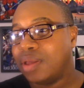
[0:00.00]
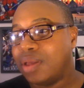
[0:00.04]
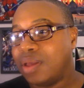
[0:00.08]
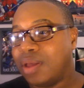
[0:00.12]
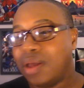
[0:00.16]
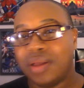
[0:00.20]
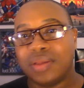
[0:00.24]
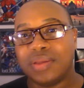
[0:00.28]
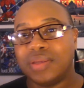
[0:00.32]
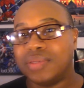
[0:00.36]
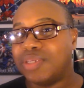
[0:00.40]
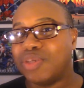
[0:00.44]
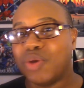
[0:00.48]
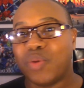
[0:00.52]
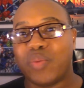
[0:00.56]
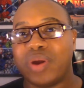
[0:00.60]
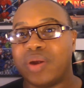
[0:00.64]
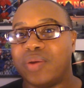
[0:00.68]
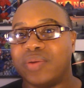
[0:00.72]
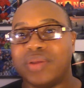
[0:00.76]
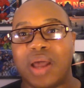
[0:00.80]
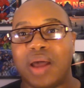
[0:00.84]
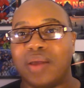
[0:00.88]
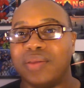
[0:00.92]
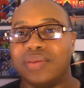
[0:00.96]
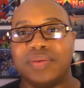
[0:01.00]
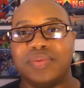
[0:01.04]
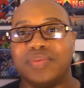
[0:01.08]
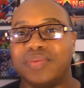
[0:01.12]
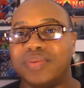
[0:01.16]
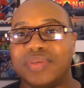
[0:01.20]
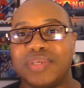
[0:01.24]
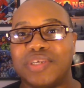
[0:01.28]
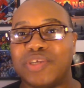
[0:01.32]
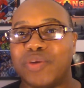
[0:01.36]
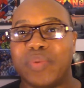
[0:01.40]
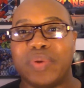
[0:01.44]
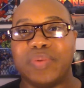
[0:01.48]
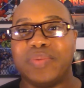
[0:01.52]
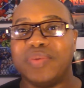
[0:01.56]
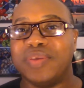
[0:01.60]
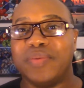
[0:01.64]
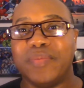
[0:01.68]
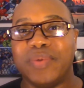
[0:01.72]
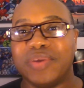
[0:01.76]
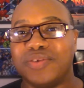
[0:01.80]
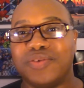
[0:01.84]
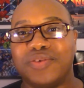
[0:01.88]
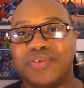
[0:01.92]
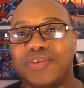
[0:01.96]
It's so weird how the show
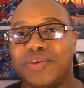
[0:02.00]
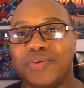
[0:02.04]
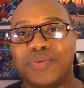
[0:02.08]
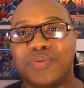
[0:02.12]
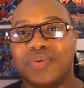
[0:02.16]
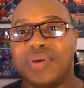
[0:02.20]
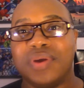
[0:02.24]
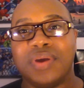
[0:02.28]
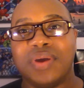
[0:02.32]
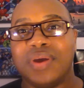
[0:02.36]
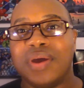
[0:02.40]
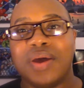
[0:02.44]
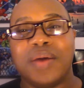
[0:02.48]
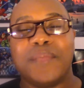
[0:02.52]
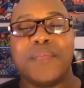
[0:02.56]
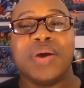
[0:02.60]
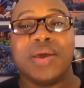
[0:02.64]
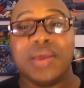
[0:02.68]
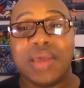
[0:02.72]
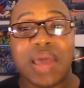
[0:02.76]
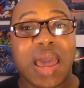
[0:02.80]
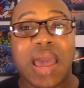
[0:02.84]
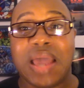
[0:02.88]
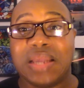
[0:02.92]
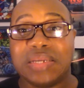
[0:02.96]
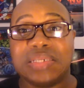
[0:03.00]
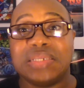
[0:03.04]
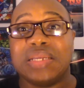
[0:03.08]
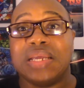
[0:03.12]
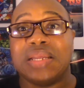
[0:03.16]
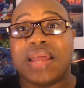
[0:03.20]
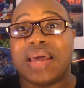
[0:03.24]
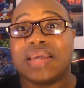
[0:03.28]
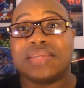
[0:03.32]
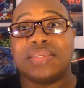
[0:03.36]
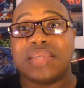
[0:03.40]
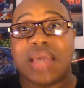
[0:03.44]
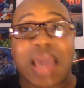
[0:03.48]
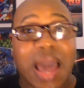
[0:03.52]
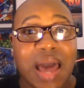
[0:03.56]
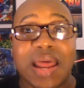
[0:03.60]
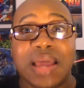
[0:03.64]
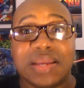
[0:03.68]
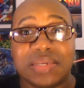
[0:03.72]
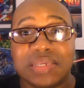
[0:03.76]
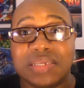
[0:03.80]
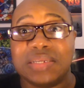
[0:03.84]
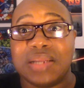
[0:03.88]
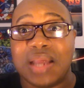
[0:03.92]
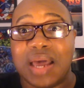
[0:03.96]
makes you do. But I actually did like Satan. I
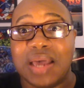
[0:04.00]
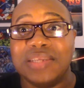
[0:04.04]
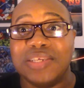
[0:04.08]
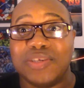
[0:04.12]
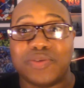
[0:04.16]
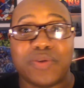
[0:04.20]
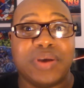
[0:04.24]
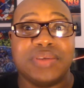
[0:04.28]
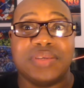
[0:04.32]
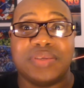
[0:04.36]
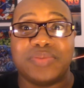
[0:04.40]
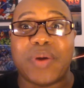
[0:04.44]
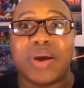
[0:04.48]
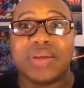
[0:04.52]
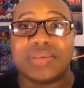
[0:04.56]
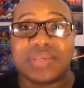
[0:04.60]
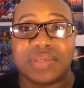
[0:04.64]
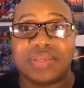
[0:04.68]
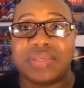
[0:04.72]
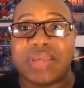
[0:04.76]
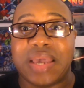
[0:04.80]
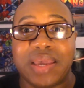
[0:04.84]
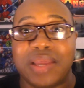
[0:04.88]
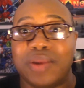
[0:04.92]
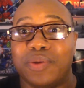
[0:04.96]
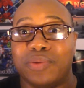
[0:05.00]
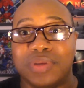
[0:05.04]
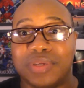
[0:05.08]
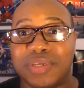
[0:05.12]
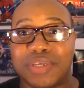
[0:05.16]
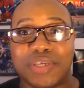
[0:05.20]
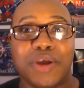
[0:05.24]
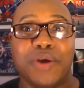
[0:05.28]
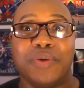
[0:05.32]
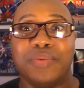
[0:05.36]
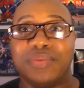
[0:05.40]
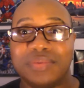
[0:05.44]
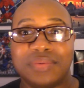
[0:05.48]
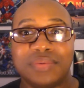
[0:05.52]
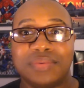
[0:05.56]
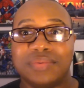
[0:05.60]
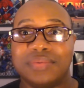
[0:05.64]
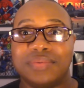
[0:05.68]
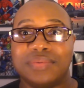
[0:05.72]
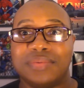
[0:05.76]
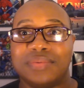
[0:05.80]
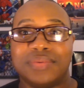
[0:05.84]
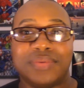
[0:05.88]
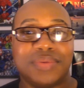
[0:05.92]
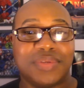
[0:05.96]
actually enjoyed watching Satan on the show.
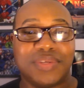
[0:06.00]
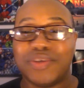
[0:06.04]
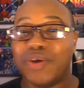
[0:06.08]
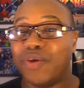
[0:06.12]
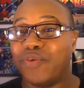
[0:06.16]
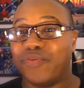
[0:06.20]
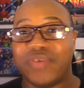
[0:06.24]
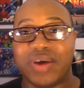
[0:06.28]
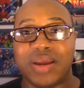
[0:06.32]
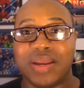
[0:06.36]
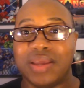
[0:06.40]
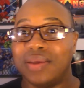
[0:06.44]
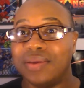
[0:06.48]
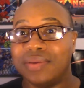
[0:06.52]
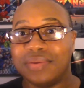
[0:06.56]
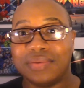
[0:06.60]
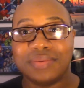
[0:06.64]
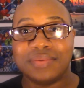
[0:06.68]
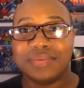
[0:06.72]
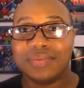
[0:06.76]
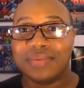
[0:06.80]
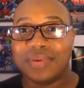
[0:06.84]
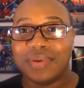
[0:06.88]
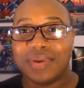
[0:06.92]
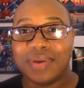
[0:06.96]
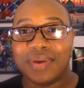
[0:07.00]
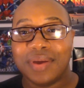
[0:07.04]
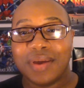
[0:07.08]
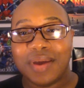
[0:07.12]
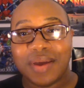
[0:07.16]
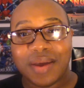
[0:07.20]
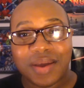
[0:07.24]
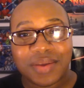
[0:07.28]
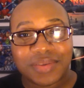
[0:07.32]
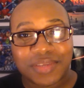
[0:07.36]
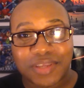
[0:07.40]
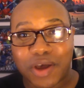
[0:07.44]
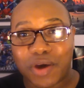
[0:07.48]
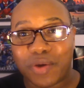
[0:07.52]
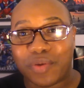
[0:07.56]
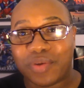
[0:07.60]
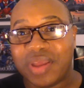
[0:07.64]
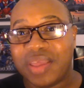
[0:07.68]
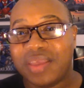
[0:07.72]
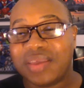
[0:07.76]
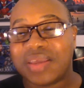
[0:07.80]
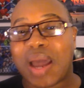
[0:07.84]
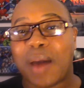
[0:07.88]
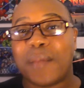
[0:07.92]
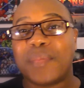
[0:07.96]
So funny. So leave
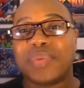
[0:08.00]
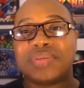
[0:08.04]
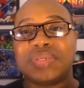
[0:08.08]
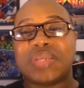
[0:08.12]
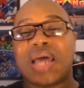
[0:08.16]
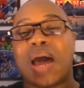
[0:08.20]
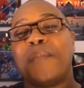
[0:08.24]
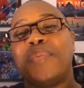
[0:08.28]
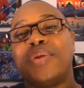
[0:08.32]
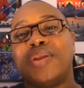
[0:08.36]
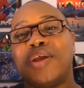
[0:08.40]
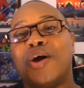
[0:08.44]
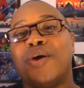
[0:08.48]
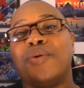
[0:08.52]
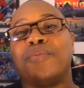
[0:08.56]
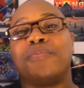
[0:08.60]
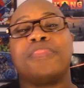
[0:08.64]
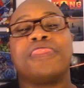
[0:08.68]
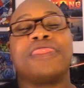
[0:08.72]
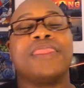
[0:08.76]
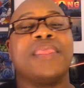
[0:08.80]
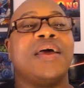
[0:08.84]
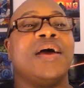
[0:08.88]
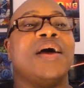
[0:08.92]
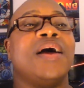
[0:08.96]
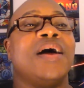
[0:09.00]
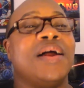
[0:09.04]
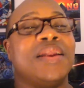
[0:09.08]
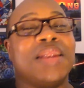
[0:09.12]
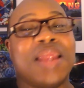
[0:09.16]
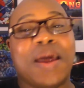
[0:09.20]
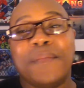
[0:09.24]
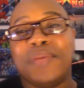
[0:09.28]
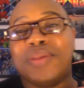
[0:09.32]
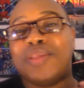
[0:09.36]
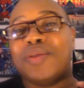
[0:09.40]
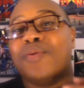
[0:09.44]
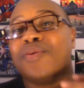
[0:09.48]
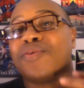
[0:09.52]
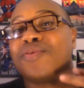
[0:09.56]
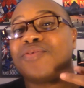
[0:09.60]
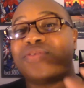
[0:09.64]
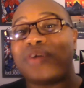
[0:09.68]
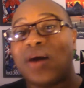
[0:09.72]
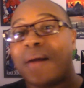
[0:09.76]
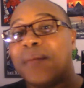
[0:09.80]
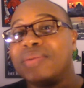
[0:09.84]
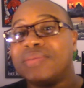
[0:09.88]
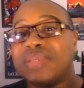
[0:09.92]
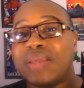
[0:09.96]
your comments down below. Let me know what you
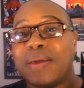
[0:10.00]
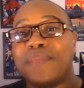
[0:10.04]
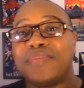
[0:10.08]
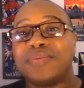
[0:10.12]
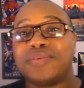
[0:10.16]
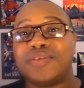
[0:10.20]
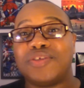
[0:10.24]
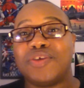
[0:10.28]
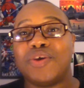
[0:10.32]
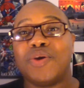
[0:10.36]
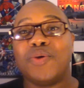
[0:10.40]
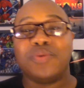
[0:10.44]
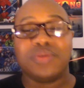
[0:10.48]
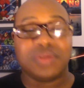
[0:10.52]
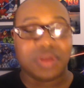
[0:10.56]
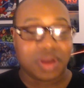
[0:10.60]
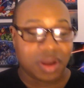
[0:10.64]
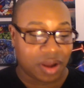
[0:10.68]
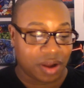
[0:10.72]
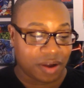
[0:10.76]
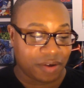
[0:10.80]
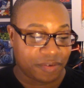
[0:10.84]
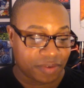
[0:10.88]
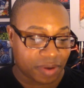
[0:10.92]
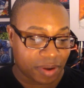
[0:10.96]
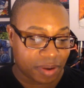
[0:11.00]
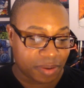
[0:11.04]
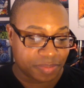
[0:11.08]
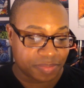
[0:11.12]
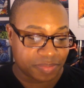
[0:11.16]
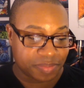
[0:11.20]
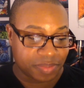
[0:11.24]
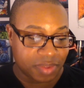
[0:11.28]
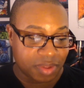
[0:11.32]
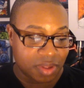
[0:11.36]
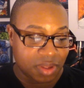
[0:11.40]
thought of this episode of